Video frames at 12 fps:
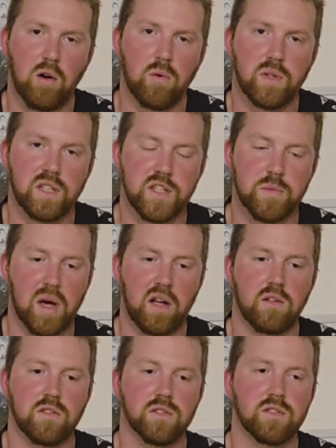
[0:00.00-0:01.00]
Mountain with these
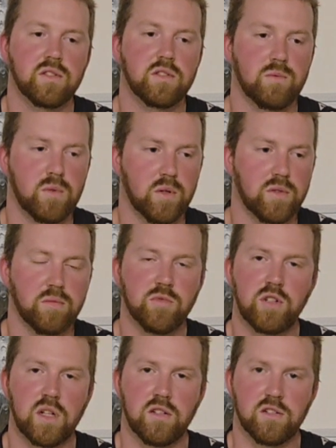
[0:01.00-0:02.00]
pedals, rode some
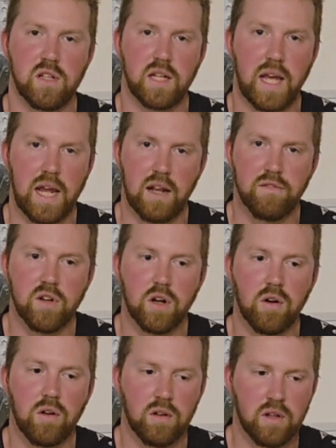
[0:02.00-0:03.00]
trails like
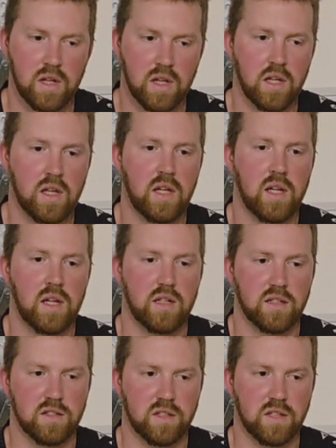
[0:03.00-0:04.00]
Anvil
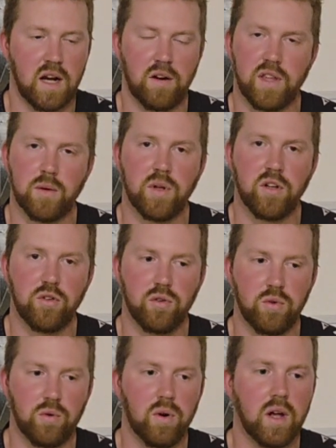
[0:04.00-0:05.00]
to see how they would
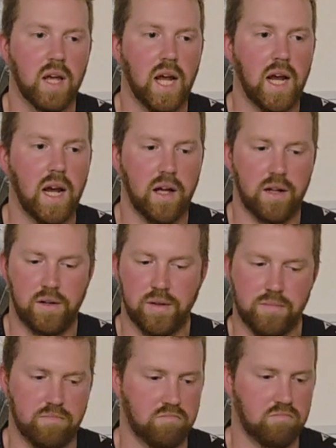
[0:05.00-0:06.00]
do, and
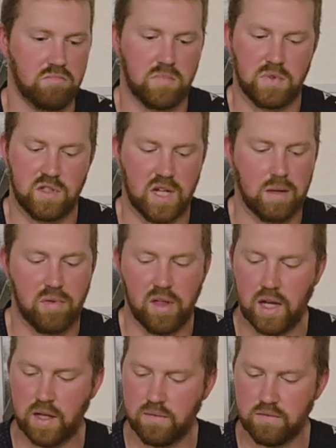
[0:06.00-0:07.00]
same
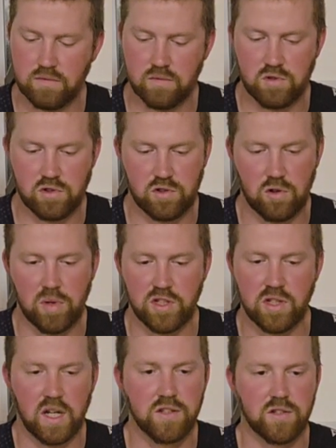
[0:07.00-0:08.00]
thing, so
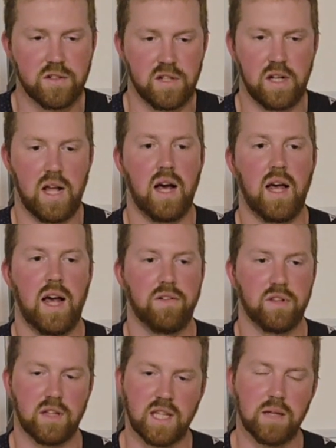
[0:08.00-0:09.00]
much nicer to not
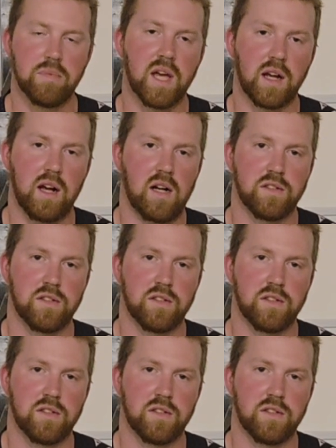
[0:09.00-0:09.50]
have to keep that